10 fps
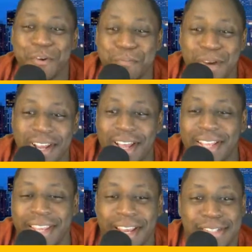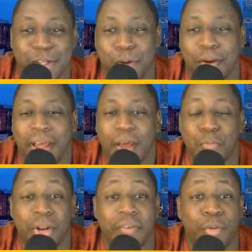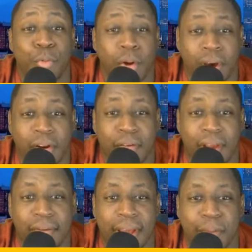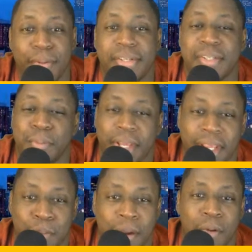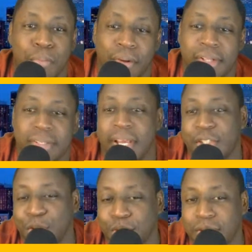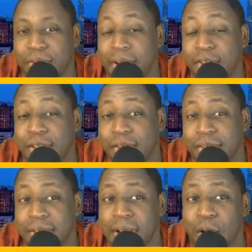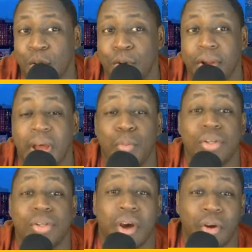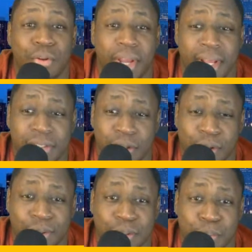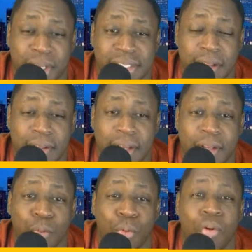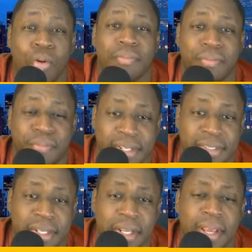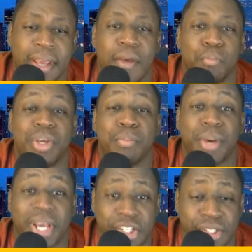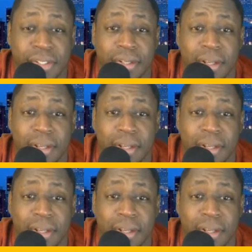but uh yeah, so but if you want autograph copies, send me an email, prince at children's financial literacy.org. I wish all you guys and girls the best out there in the world of investing. Be patient.